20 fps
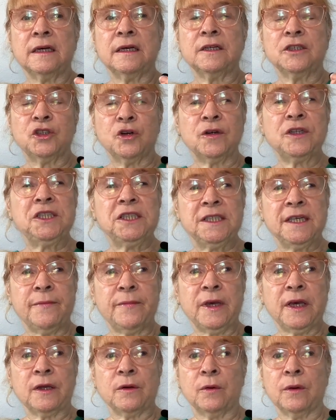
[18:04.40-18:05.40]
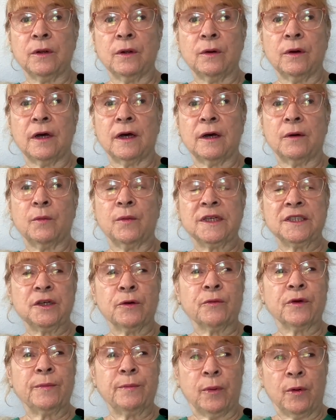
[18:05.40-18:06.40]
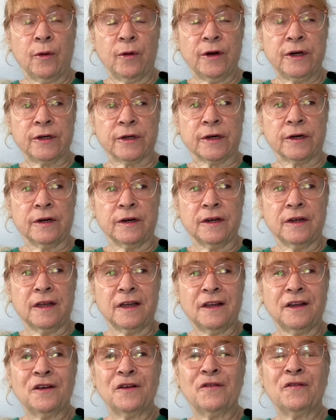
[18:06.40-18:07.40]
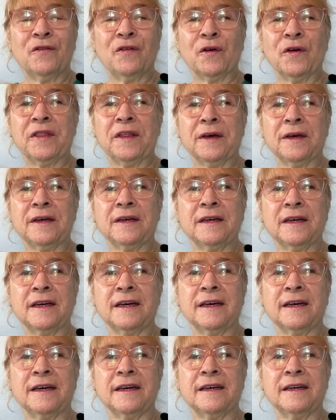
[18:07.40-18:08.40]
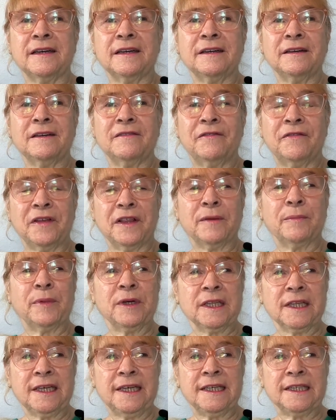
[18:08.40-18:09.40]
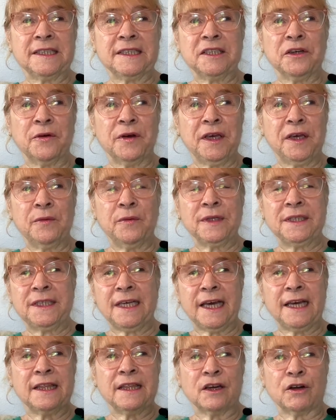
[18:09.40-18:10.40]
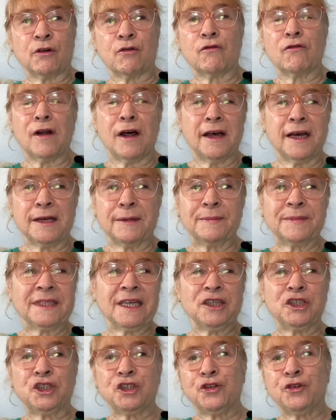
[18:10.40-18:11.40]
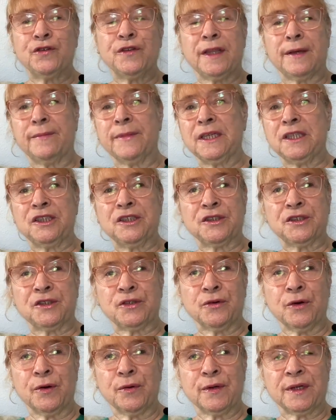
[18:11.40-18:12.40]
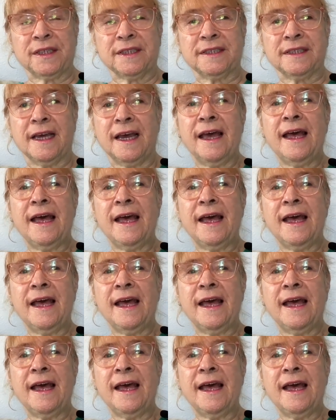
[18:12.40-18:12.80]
George Simenon was a reporter for the police, so he would take the crimes and turn them into stories.